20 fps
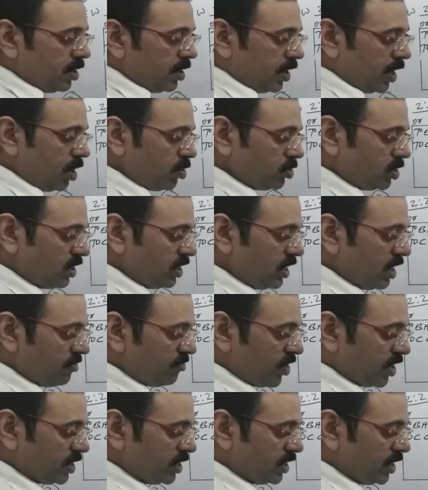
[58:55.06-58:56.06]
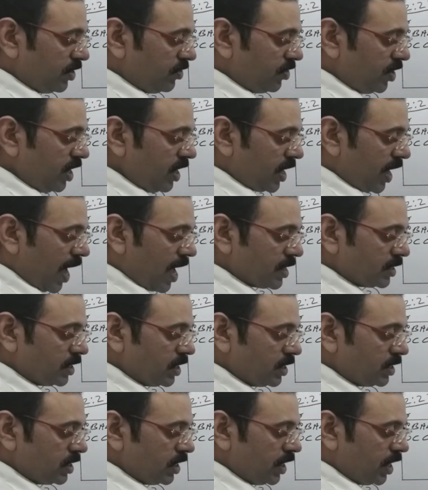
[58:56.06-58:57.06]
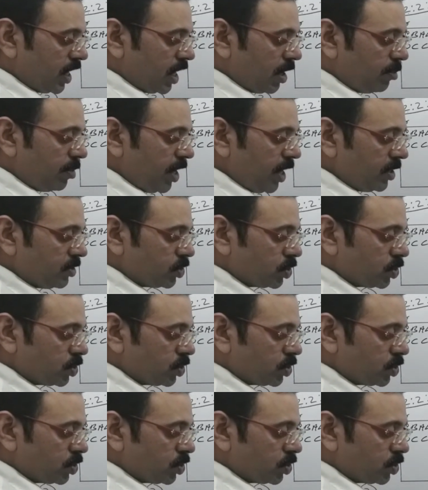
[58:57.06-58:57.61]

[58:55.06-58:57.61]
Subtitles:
Now see the first entry, cash is in debit,